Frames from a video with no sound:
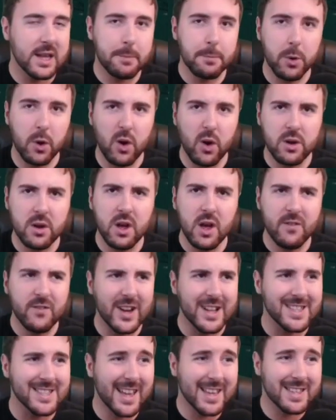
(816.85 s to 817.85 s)
Nippon,
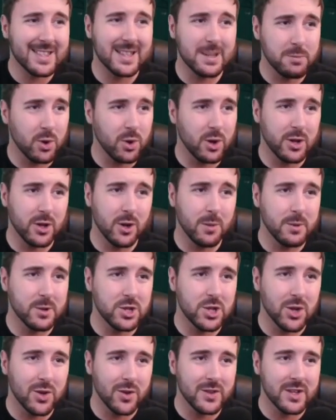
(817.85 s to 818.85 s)
fantastic modelling
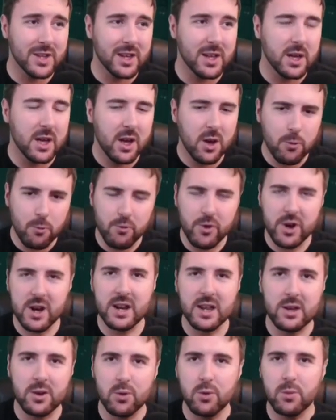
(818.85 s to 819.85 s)
opportunity,
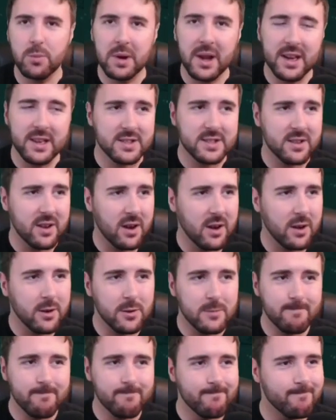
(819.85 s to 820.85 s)
really cool
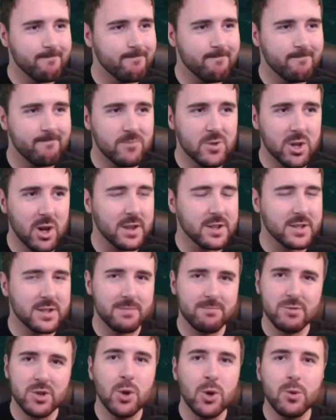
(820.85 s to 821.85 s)
playstyle
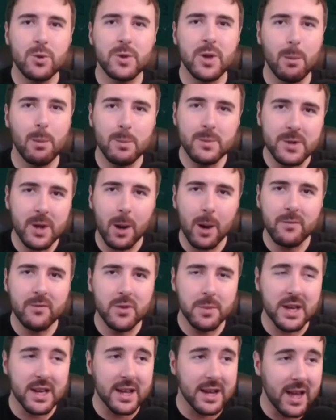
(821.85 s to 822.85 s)
just two thumbs up
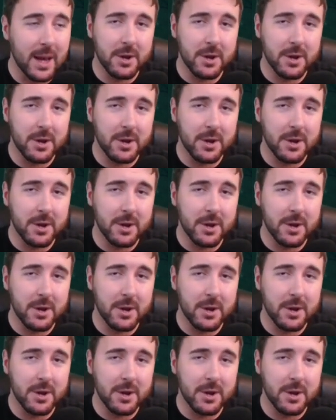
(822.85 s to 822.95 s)
for me.